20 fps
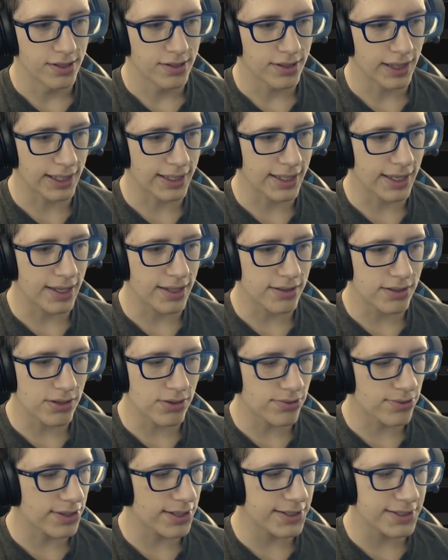Like, you
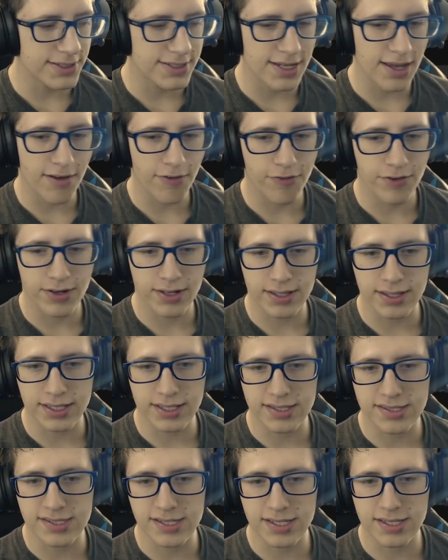can definitely
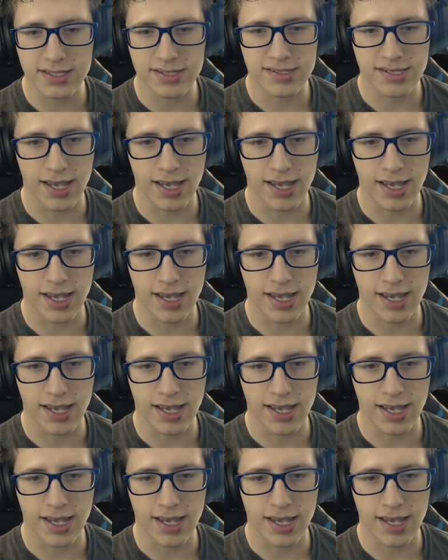see this